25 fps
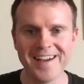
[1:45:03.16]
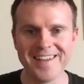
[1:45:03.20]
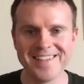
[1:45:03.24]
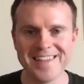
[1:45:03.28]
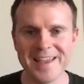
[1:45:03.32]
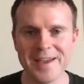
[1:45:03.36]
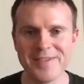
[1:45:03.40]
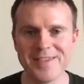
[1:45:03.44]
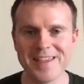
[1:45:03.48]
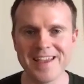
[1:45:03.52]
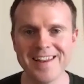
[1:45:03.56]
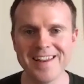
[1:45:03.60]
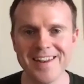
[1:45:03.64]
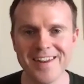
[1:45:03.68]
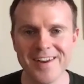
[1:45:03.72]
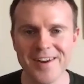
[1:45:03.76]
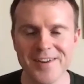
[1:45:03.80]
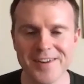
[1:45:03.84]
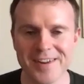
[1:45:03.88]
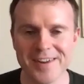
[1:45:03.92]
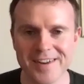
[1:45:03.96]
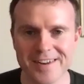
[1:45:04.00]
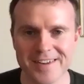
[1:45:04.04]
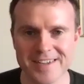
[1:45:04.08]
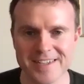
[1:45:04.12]
and then they
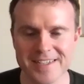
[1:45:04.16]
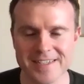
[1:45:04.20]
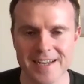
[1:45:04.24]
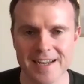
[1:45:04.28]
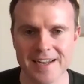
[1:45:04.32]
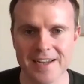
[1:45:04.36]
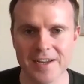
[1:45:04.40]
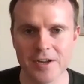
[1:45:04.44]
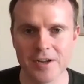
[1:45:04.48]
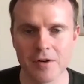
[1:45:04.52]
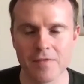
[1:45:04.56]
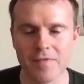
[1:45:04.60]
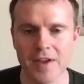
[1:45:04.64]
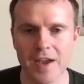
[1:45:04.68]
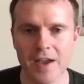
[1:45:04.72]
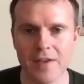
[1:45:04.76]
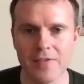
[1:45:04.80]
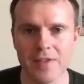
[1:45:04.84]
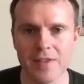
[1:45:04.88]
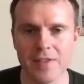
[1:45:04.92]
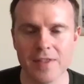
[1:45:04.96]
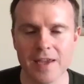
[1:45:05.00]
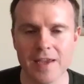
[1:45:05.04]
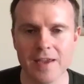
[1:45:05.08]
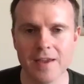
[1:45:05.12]
learn an understanding of it
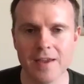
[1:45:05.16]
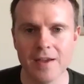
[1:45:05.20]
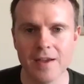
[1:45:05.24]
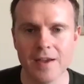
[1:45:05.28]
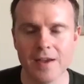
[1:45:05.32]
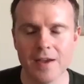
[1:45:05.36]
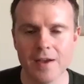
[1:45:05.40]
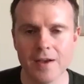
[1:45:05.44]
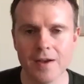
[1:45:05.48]
and then they